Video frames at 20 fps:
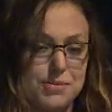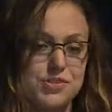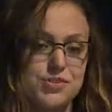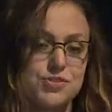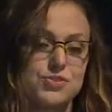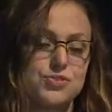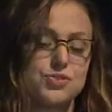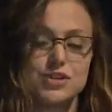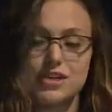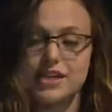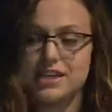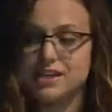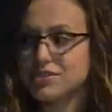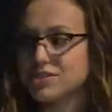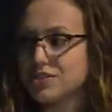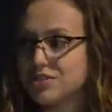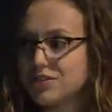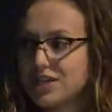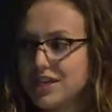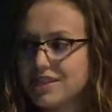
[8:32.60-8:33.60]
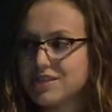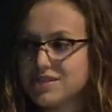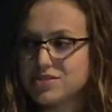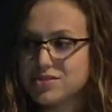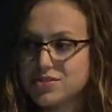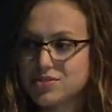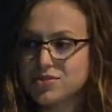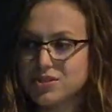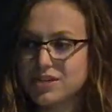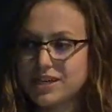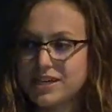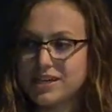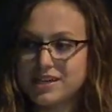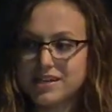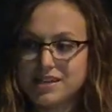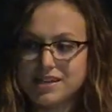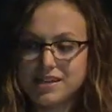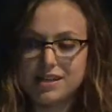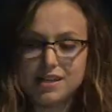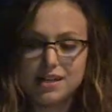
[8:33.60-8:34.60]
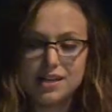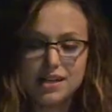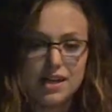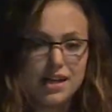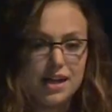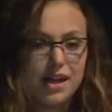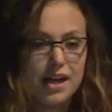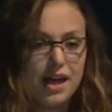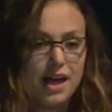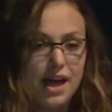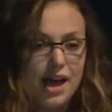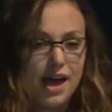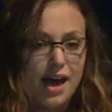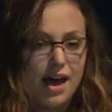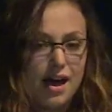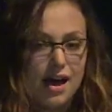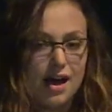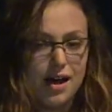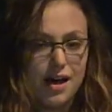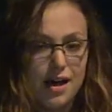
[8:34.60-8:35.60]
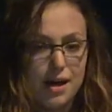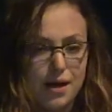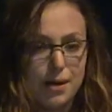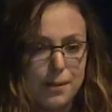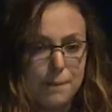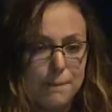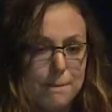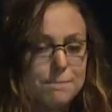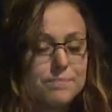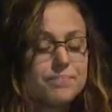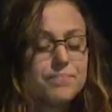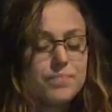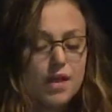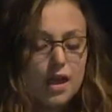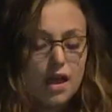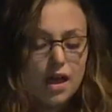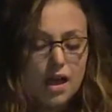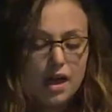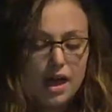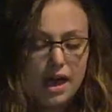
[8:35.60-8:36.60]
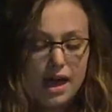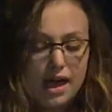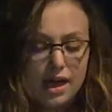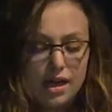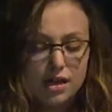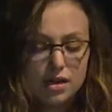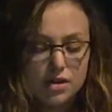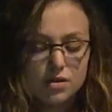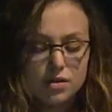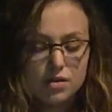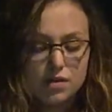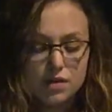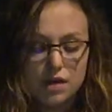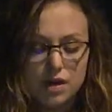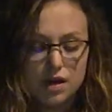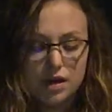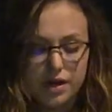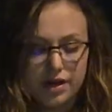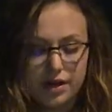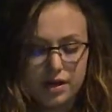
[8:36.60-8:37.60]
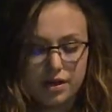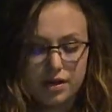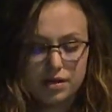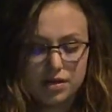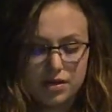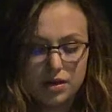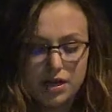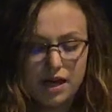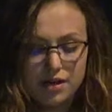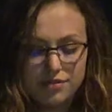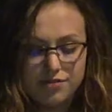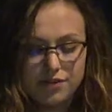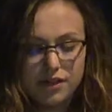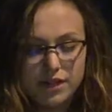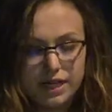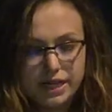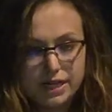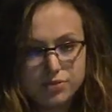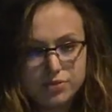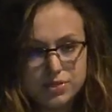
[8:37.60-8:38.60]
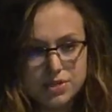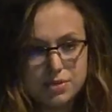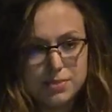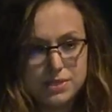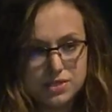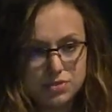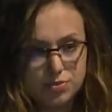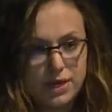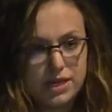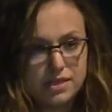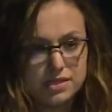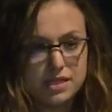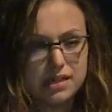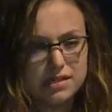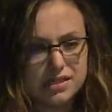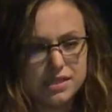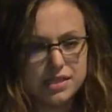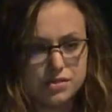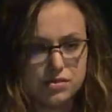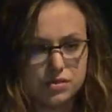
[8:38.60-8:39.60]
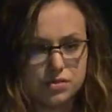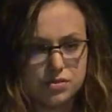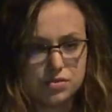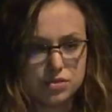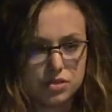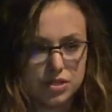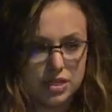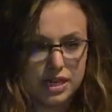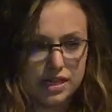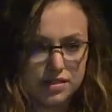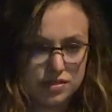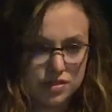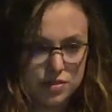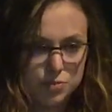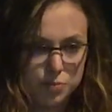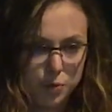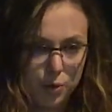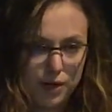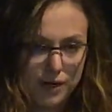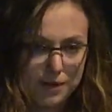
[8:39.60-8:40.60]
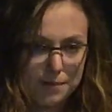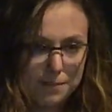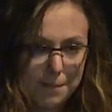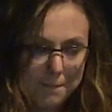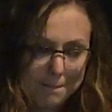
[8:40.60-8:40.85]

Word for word: this story and to create this story. Um, and uh, I felt like it was the best way to tell Nyx's story at this point.